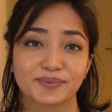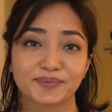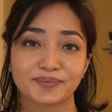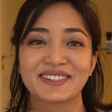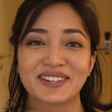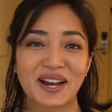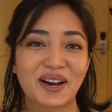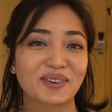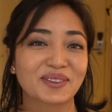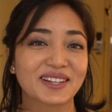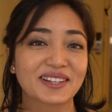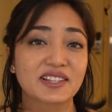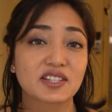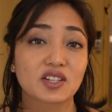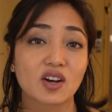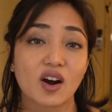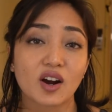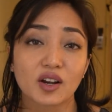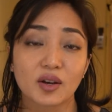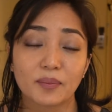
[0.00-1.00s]
Now let's
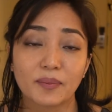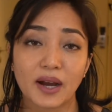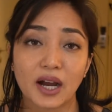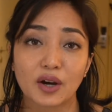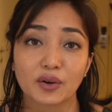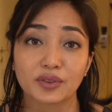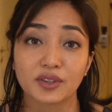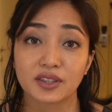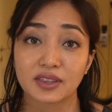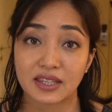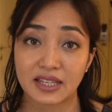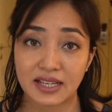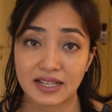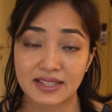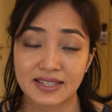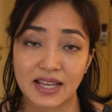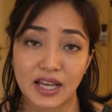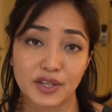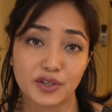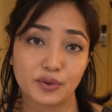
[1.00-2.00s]
talk about the
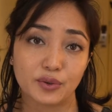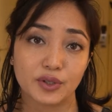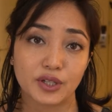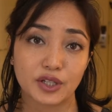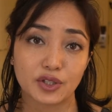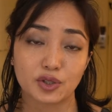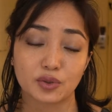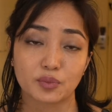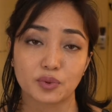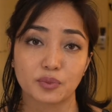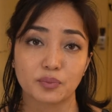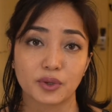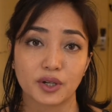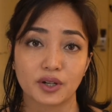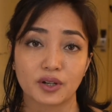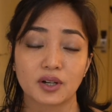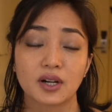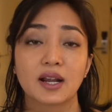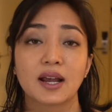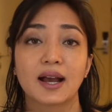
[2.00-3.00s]
things that you need to
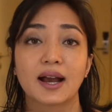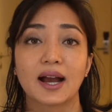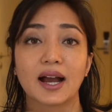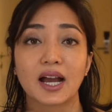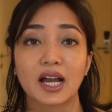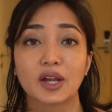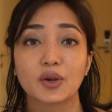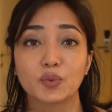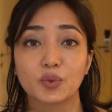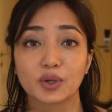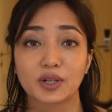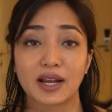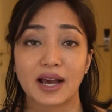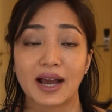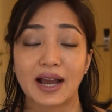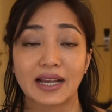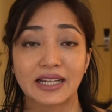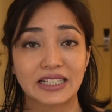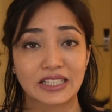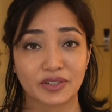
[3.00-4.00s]
prepare. I would
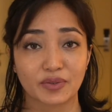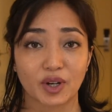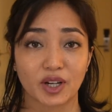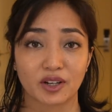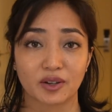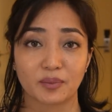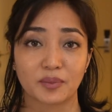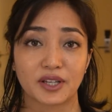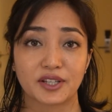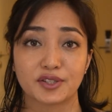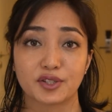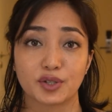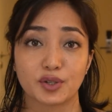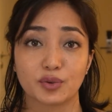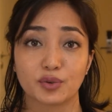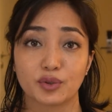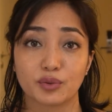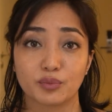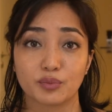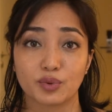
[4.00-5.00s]
highly recommend
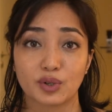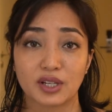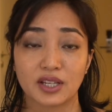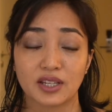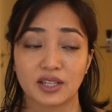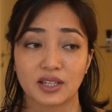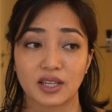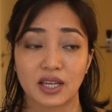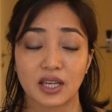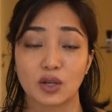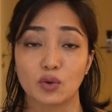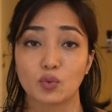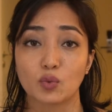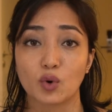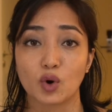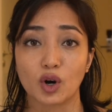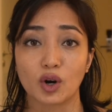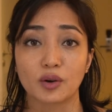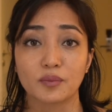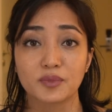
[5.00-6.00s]
you to bring a
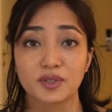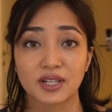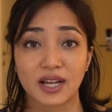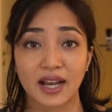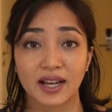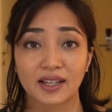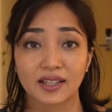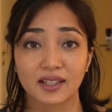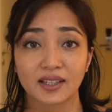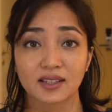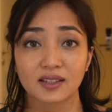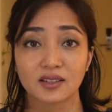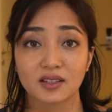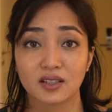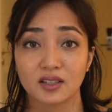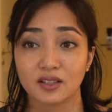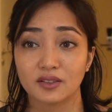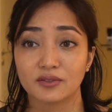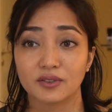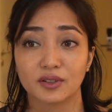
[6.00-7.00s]
warm jacket.
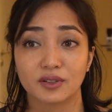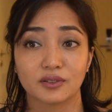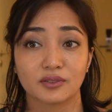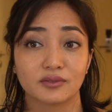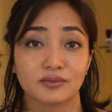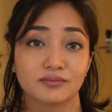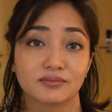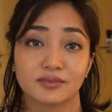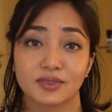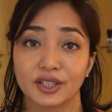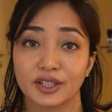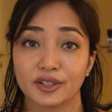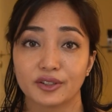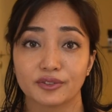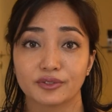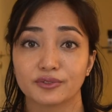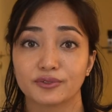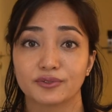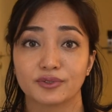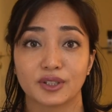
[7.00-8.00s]
Even
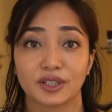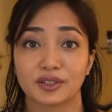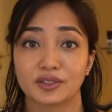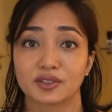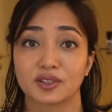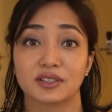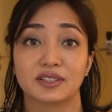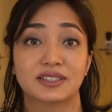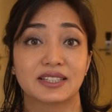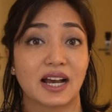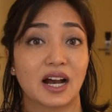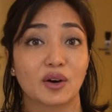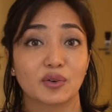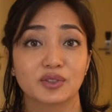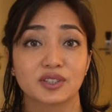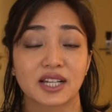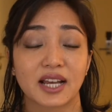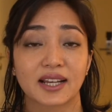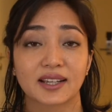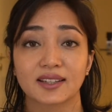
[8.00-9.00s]
if it's a down
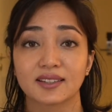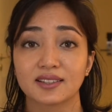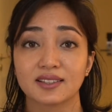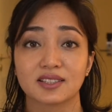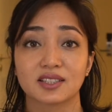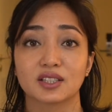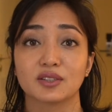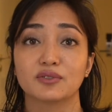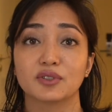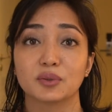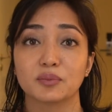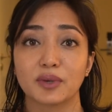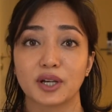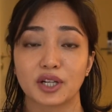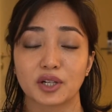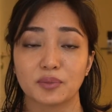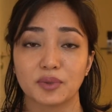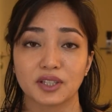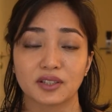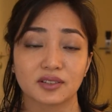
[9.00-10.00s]
jacket, it's even
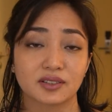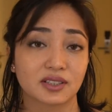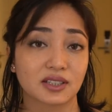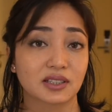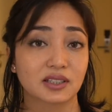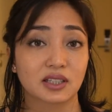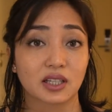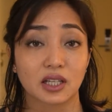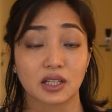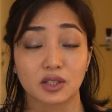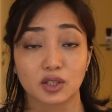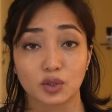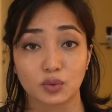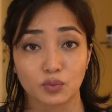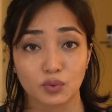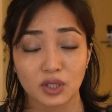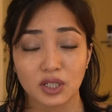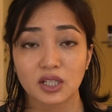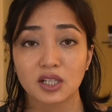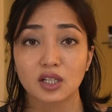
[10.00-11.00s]
better because it gets
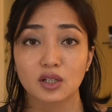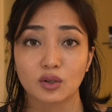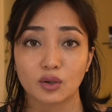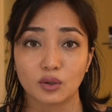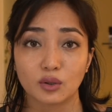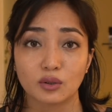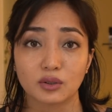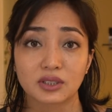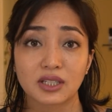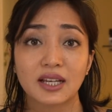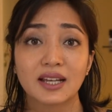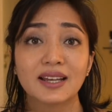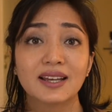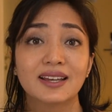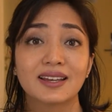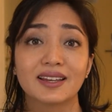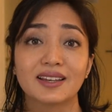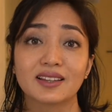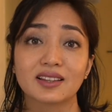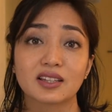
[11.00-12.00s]
really cold
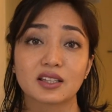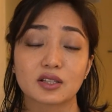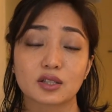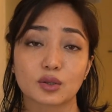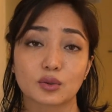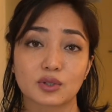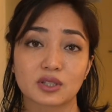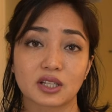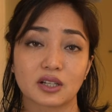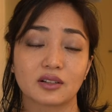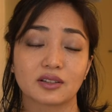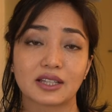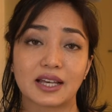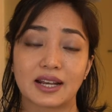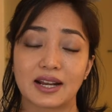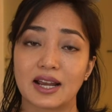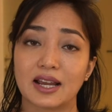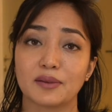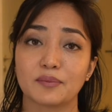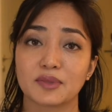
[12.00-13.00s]
in this hotel
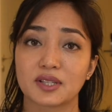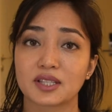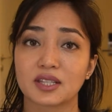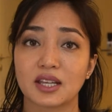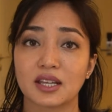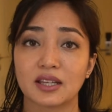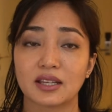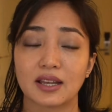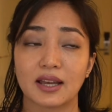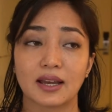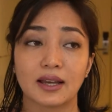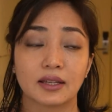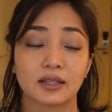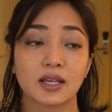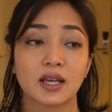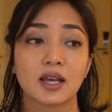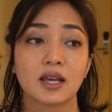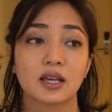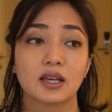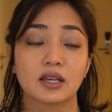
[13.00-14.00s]
that I'm staying at.
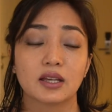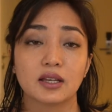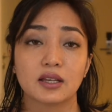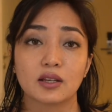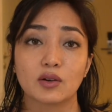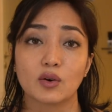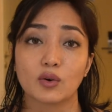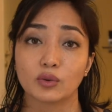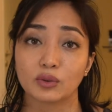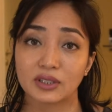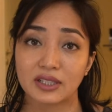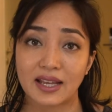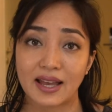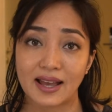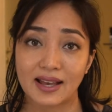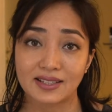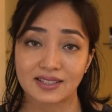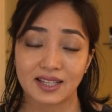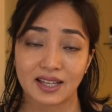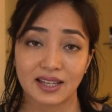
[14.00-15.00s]
It only
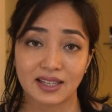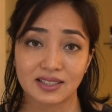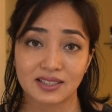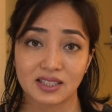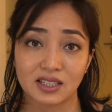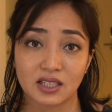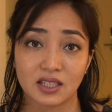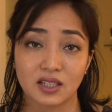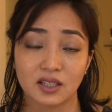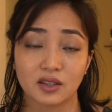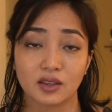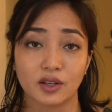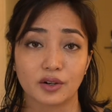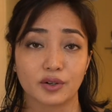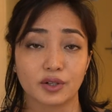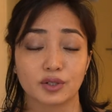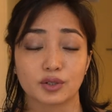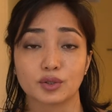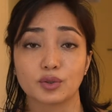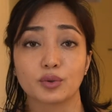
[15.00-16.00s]
has AC,
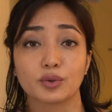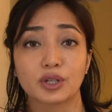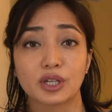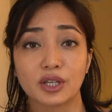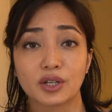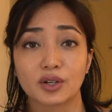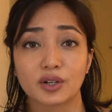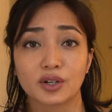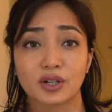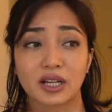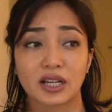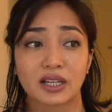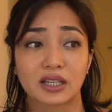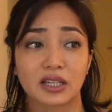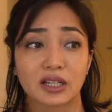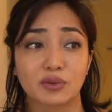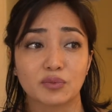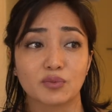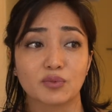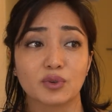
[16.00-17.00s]
there is no heater, and
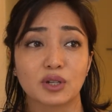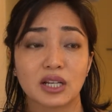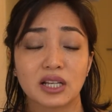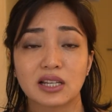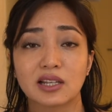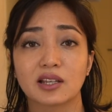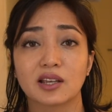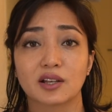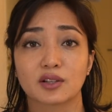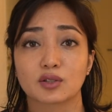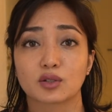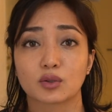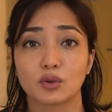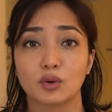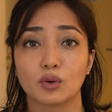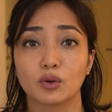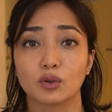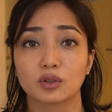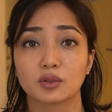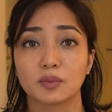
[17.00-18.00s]
it really gets
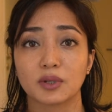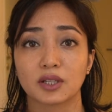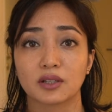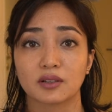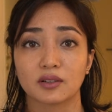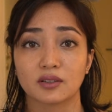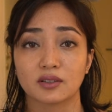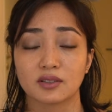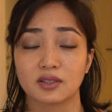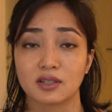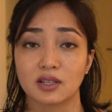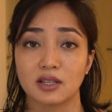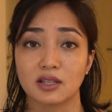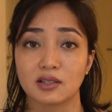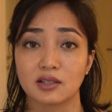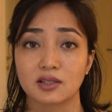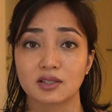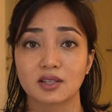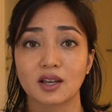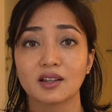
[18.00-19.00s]
cold because the
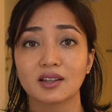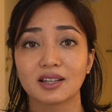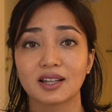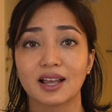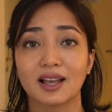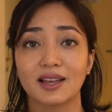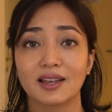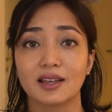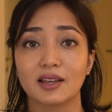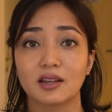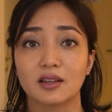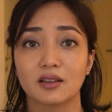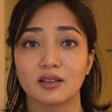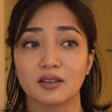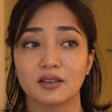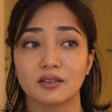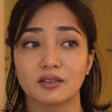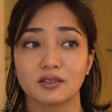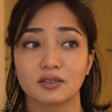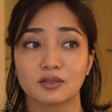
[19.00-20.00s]
sunlight
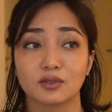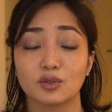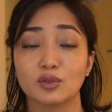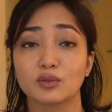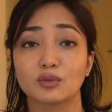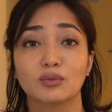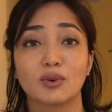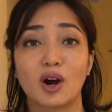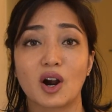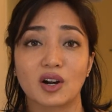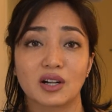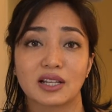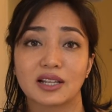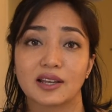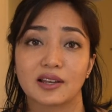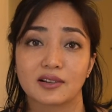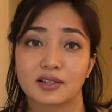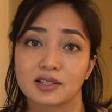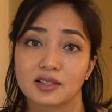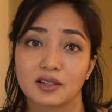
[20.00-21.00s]
is, you hardly
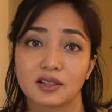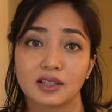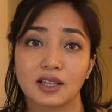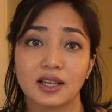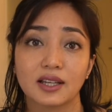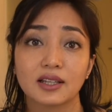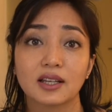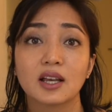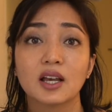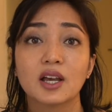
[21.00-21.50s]
get a sunlight.